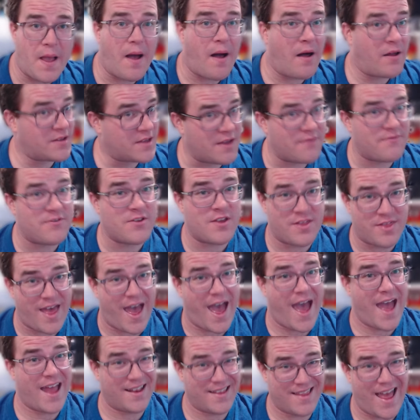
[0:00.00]
I'll give you
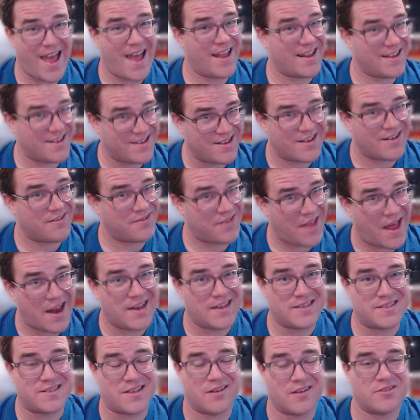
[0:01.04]
that. That
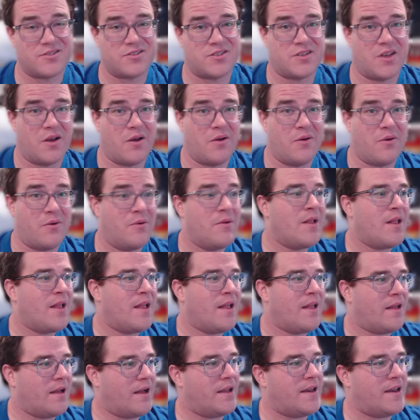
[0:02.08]
is also an